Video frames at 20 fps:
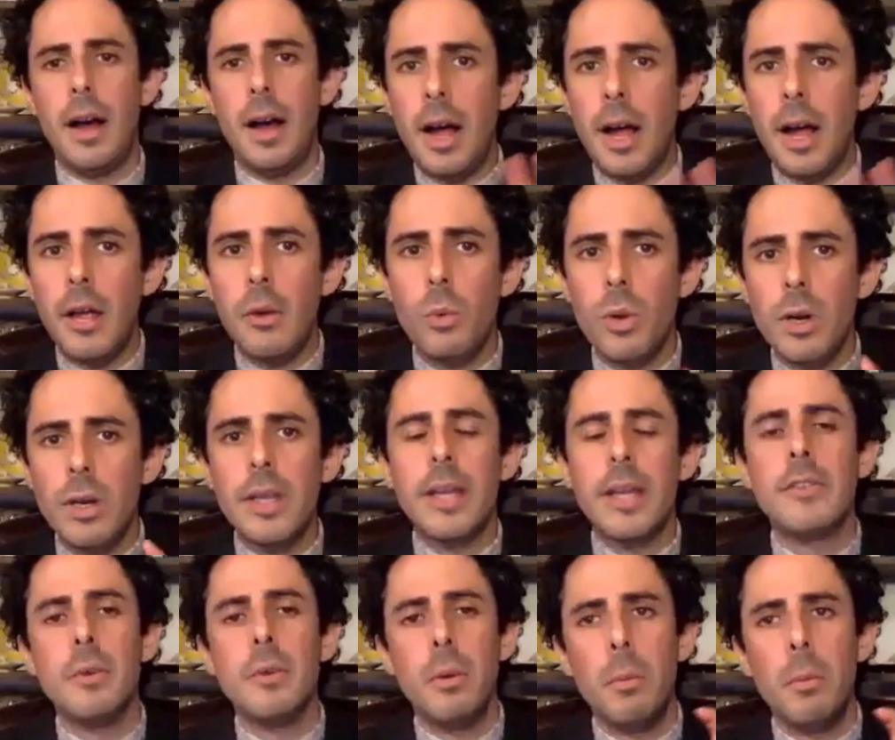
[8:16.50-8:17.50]
I will
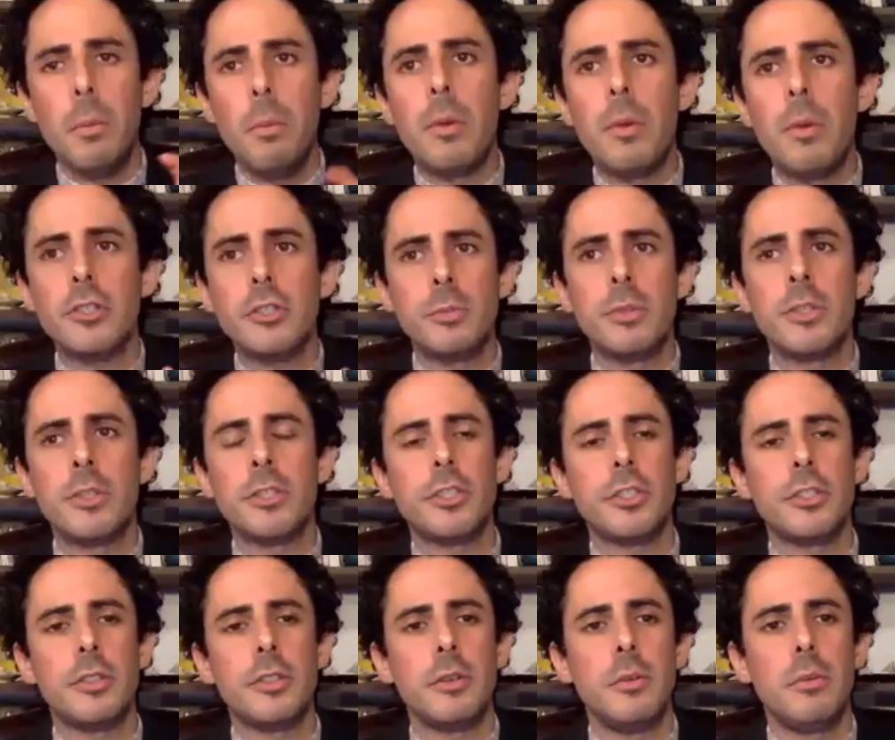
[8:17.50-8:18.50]
get much
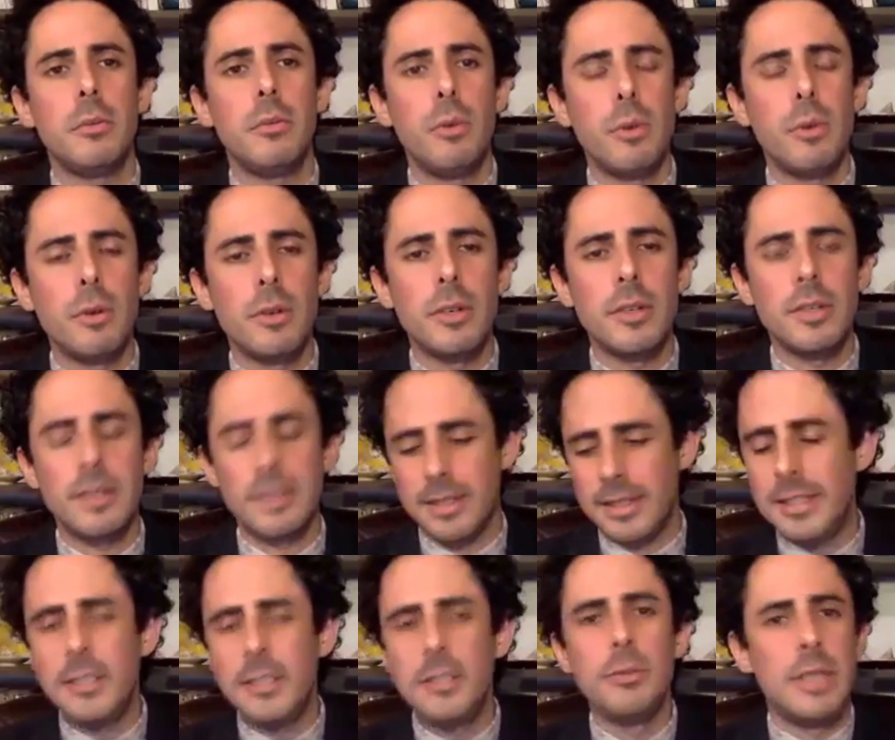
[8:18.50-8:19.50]
more
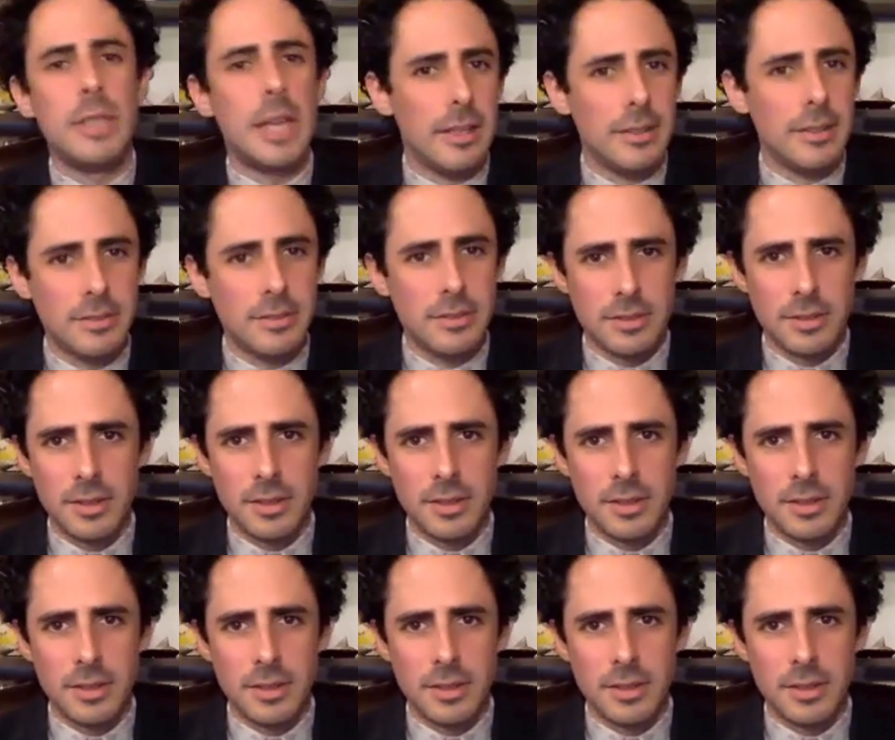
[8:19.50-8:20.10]
into that